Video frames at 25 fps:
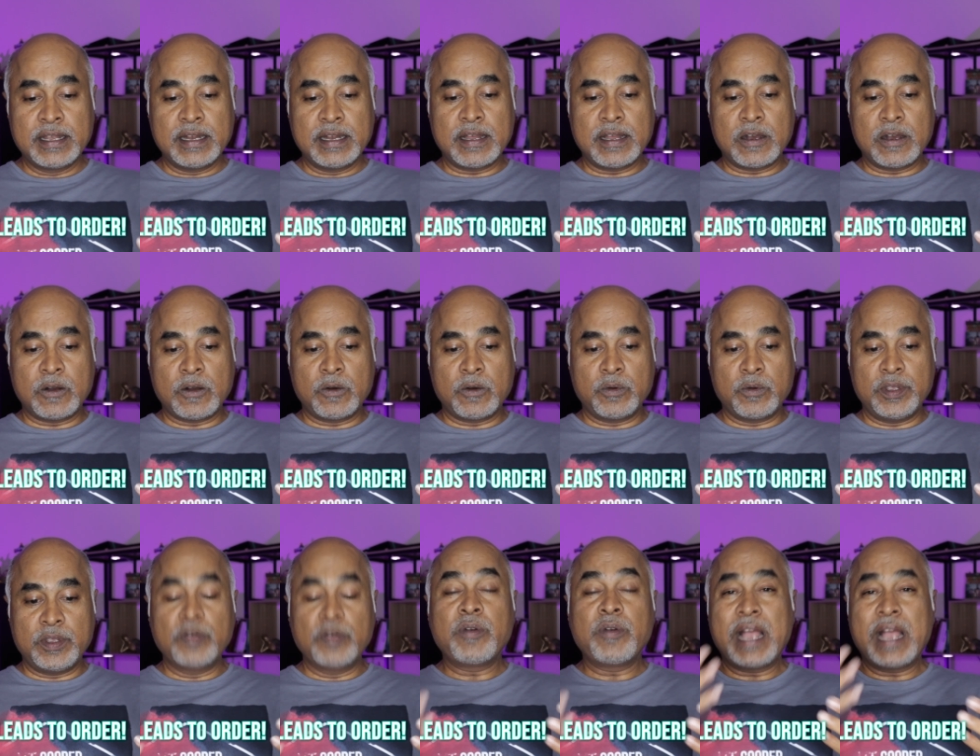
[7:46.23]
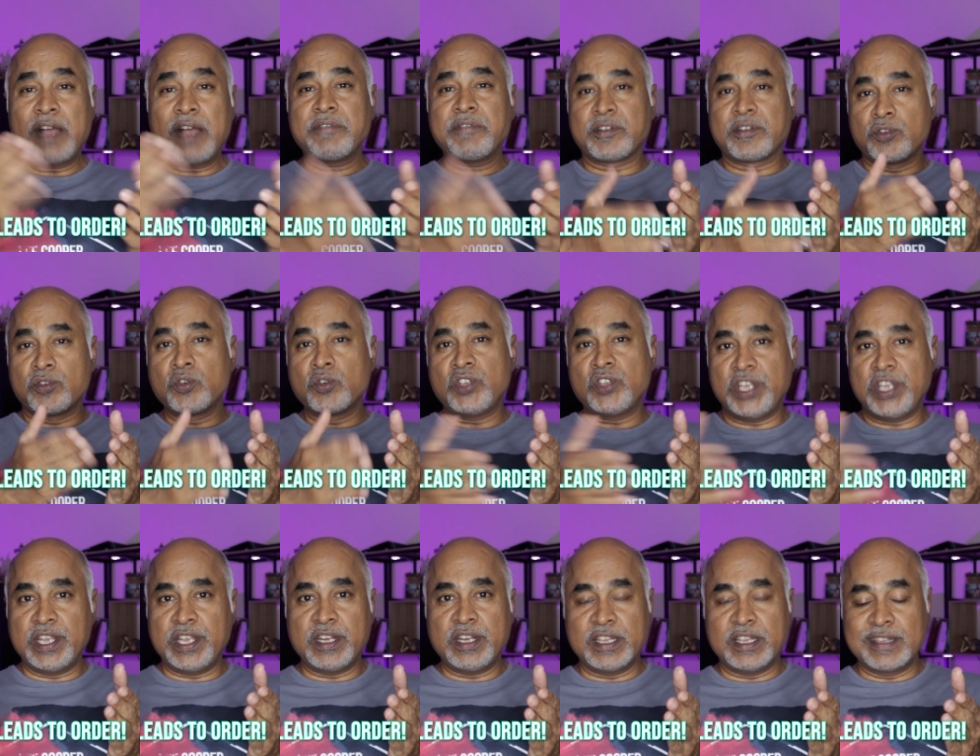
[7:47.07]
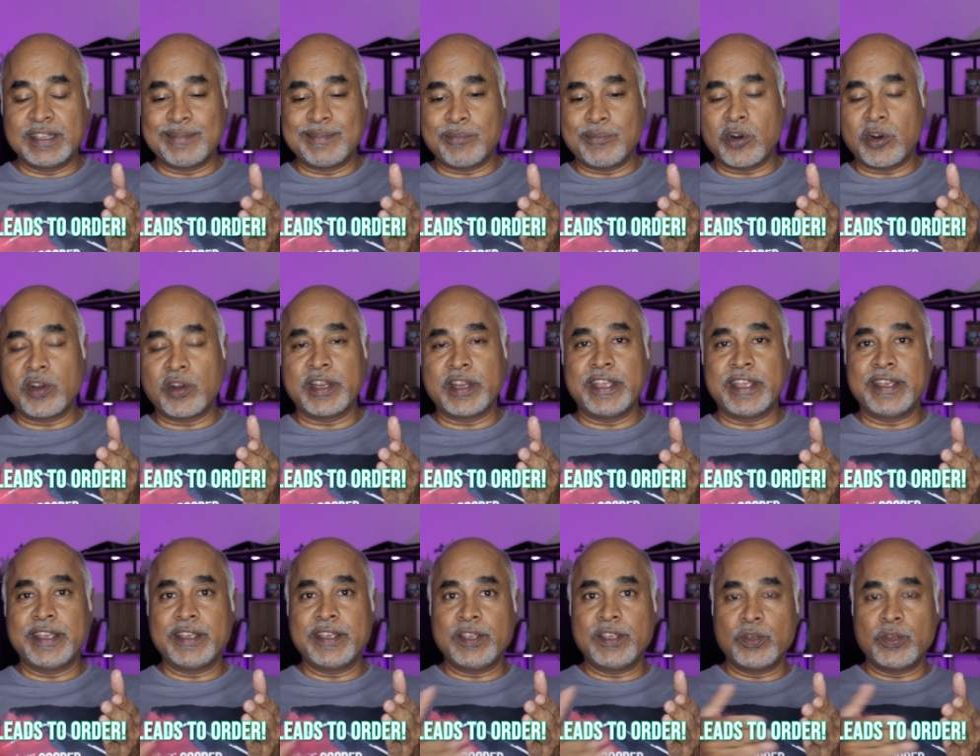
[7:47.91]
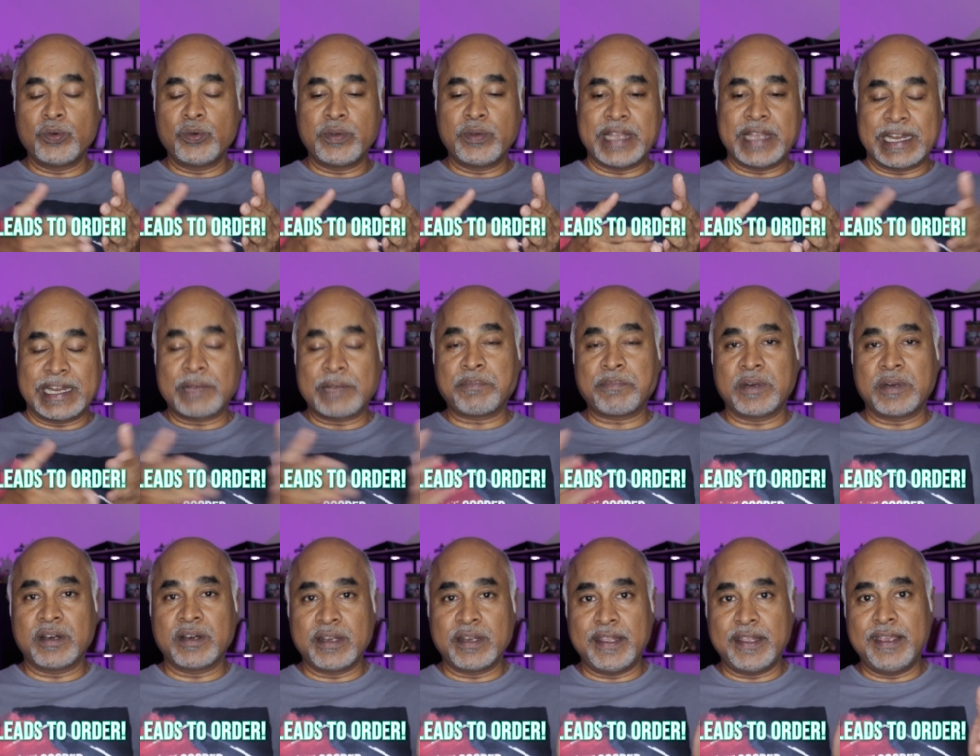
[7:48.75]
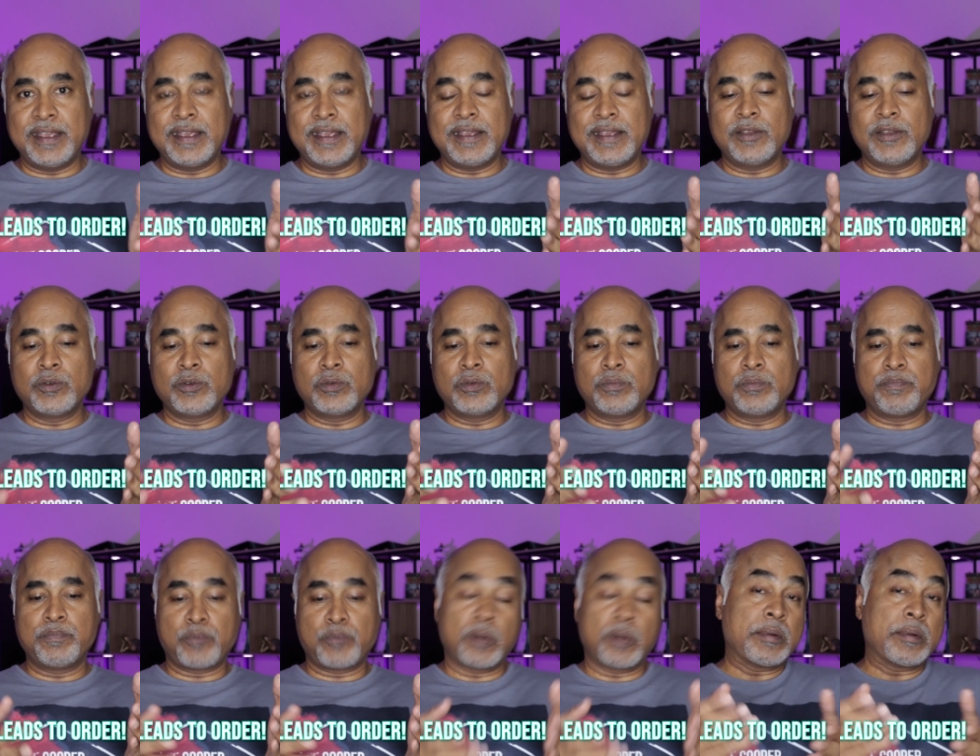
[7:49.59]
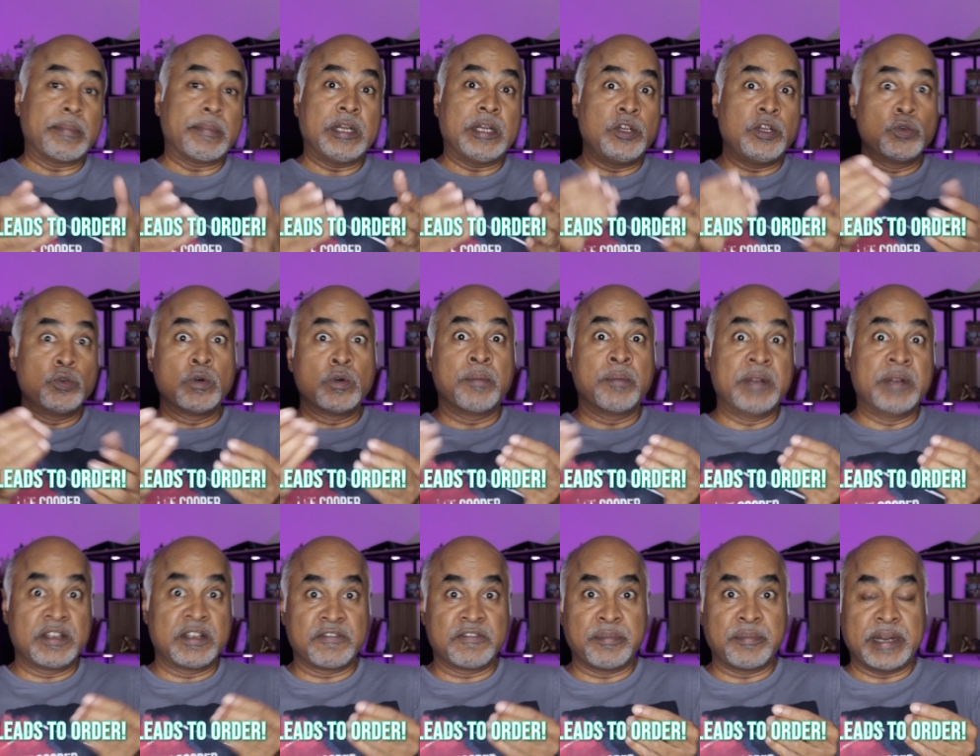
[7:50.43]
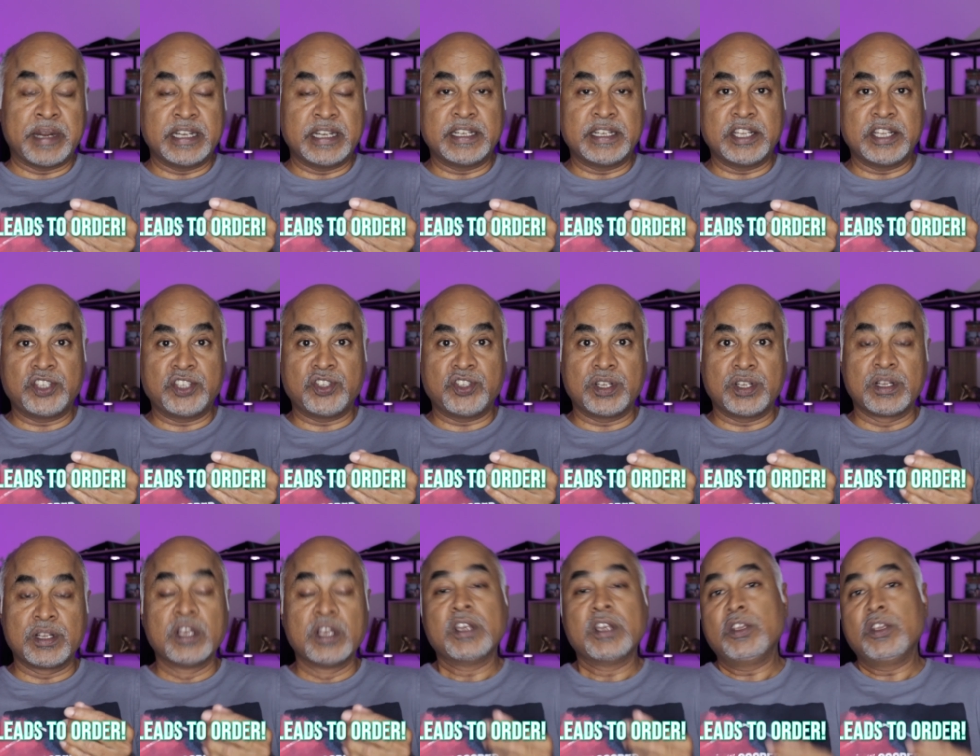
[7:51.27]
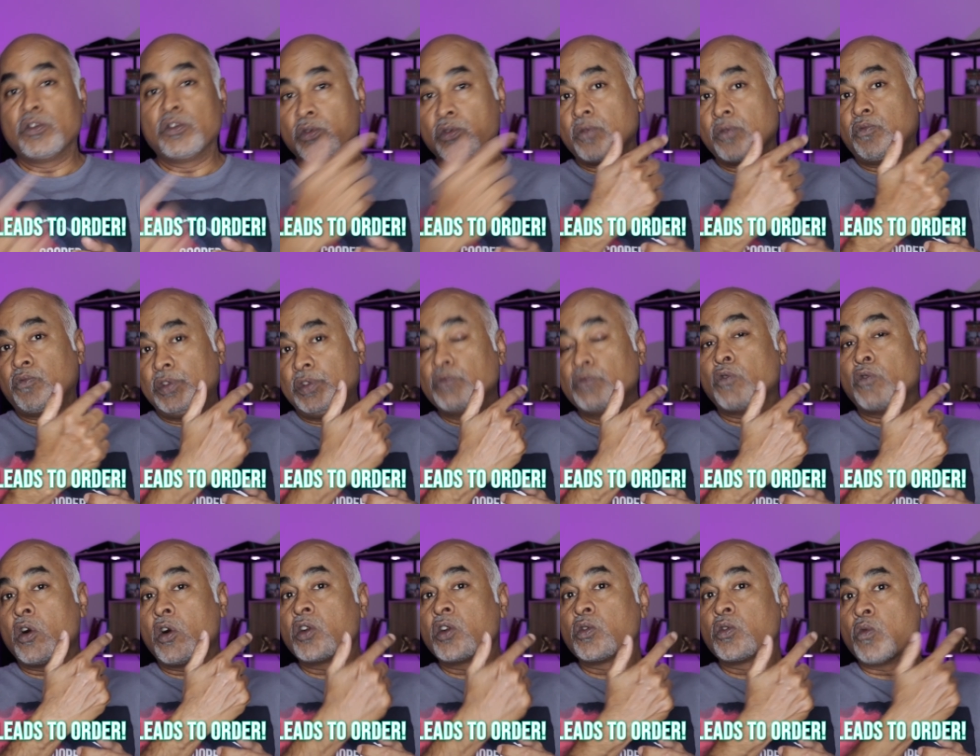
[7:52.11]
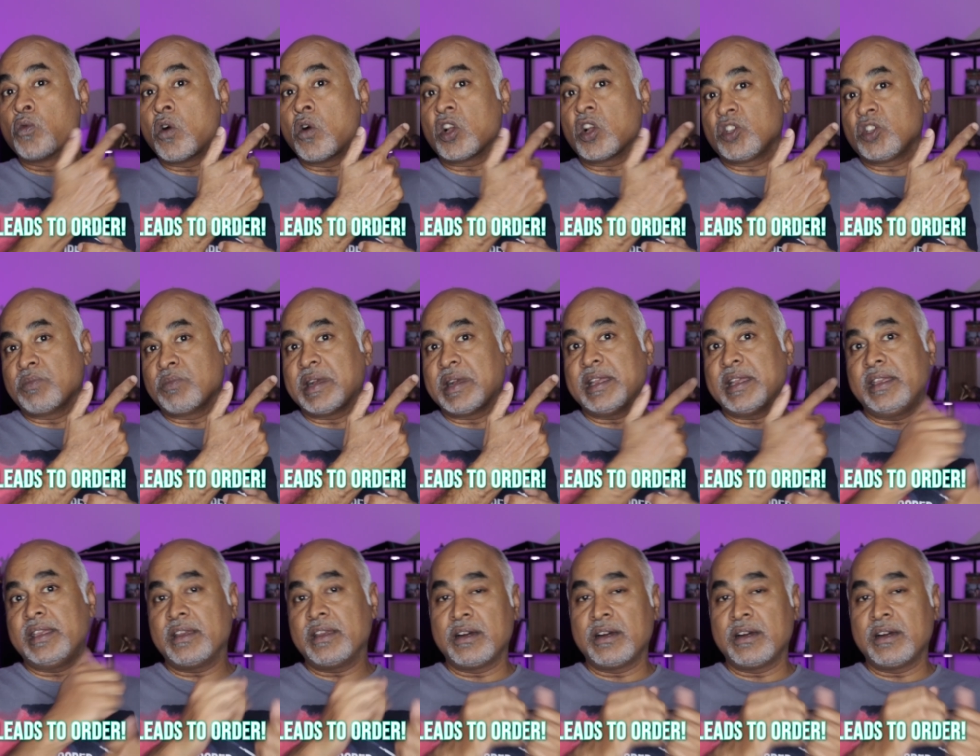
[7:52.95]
Now, you have a routine in the morning, you get up early, you probably do a bit of meditation. You want to watch my